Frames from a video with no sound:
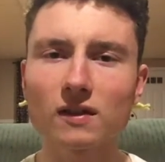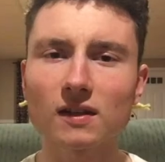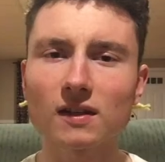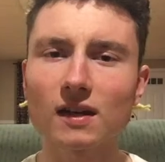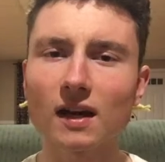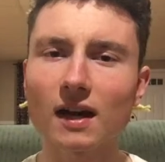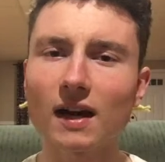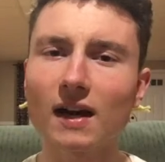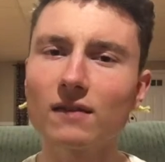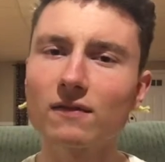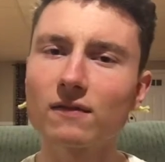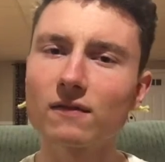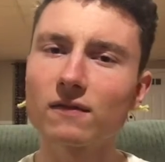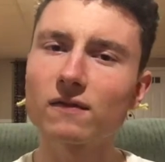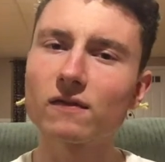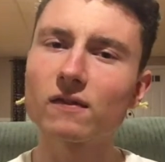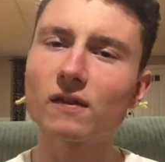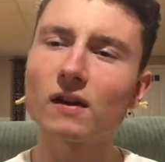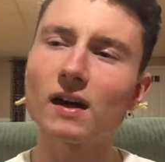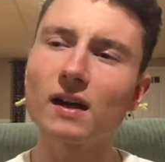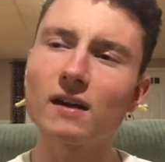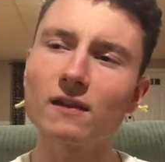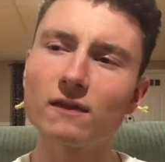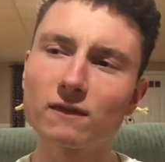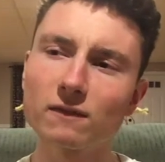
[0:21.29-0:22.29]
and
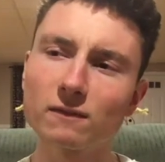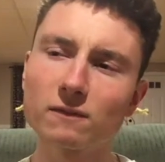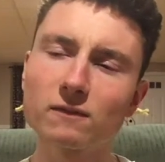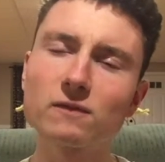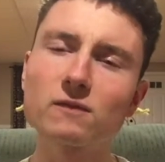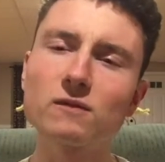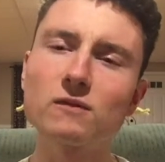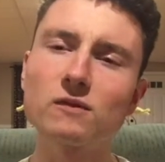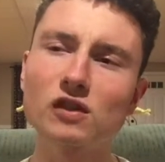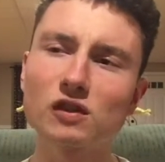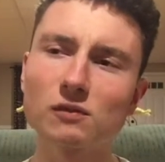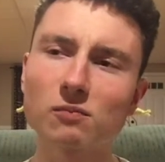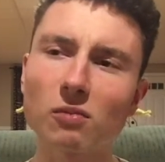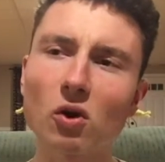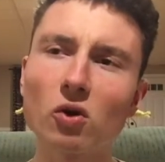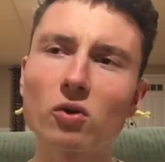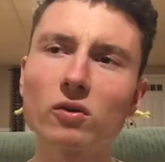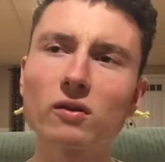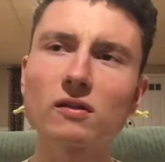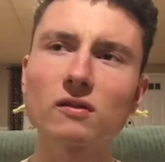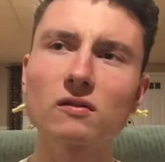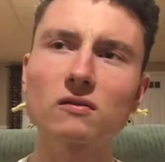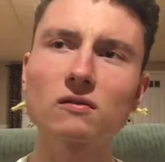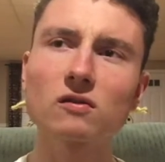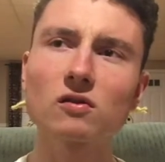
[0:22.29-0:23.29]
I've
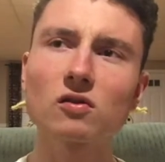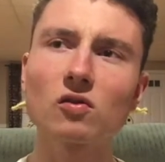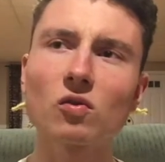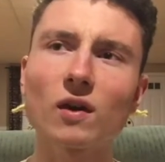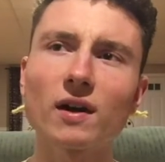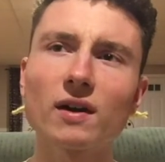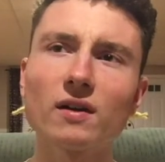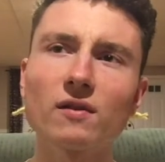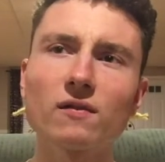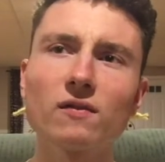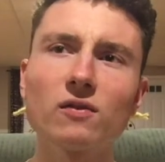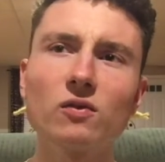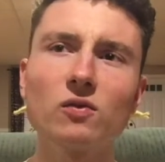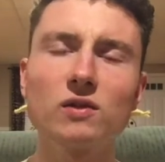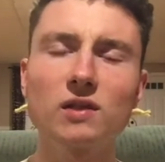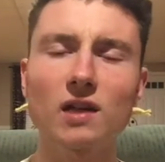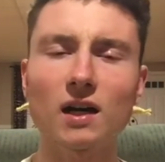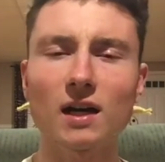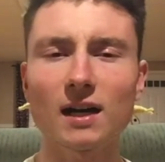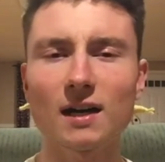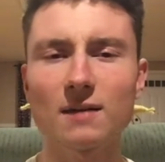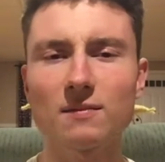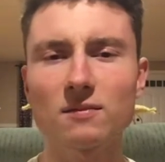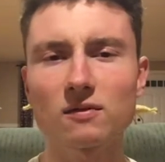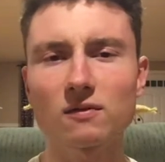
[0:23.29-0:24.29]
spoken quite a few
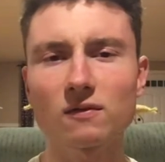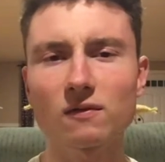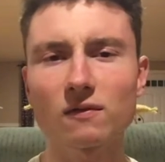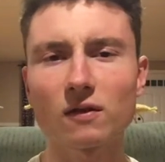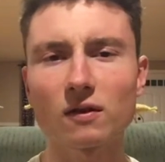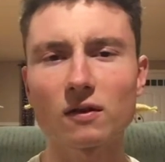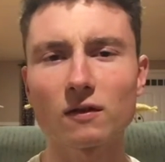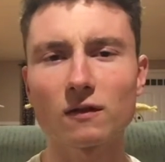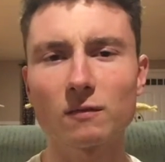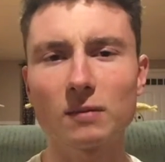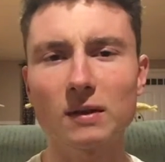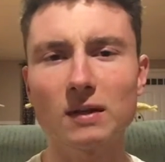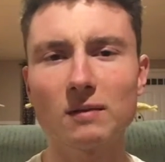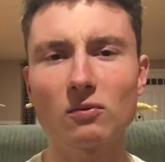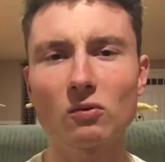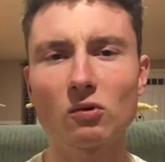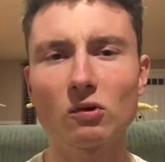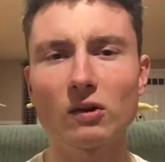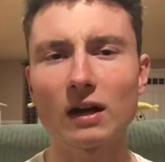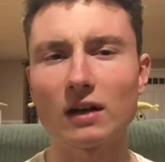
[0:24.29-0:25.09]
times in front of people,